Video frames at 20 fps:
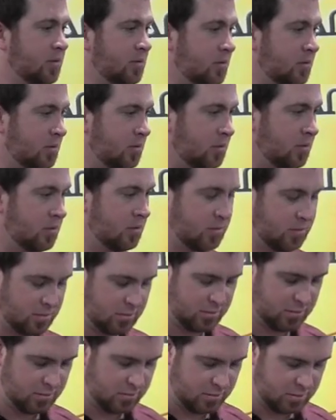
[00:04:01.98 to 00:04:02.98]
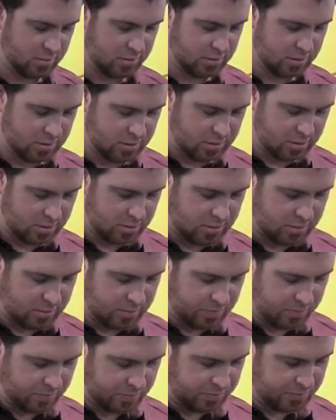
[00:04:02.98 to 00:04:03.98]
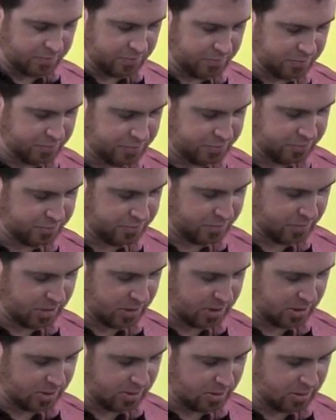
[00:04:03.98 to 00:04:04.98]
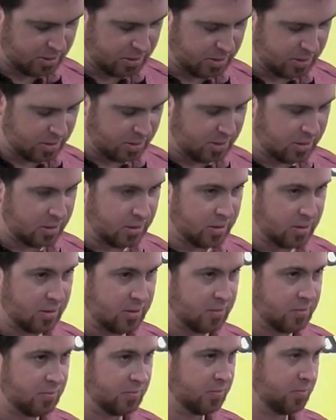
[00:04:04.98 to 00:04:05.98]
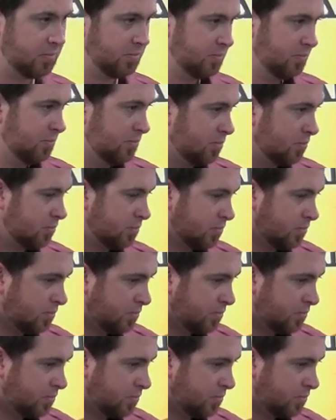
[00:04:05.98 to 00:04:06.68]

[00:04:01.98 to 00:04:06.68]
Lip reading: No words are spoken by the person on screen.